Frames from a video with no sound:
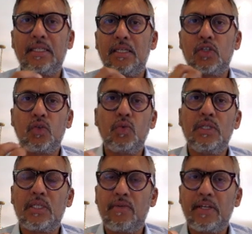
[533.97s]
in a
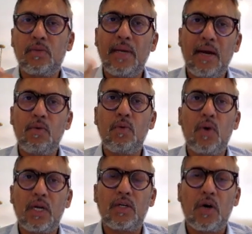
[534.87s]
student's resume, I would want
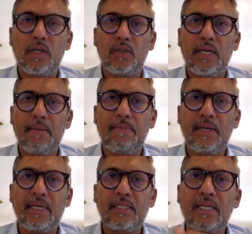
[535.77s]
to talk to them,
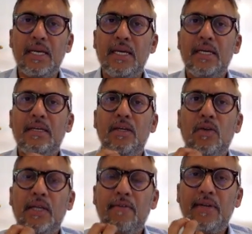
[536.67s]
because
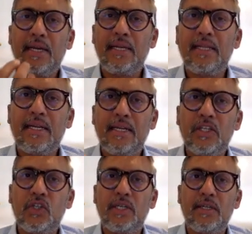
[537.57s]
they have taken that
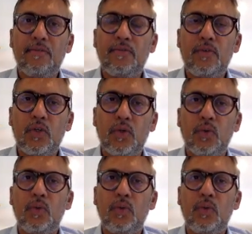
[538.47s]
initiative to